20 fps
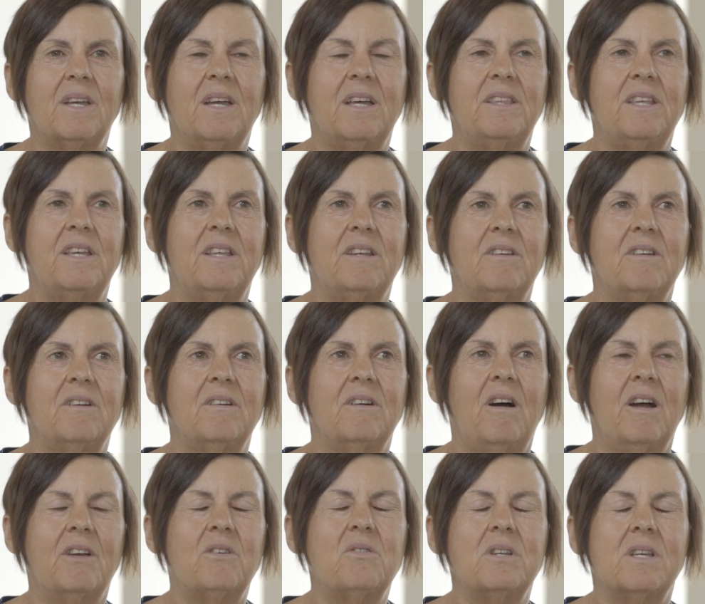and then
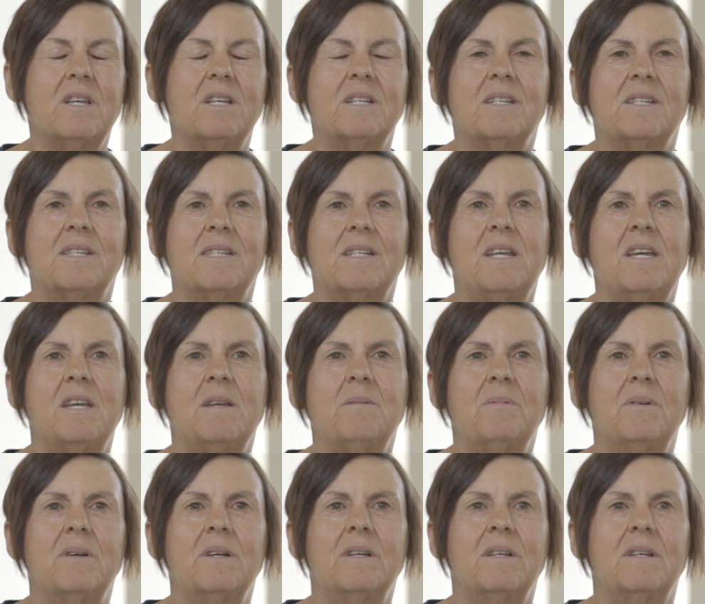I couldn't get to sleep.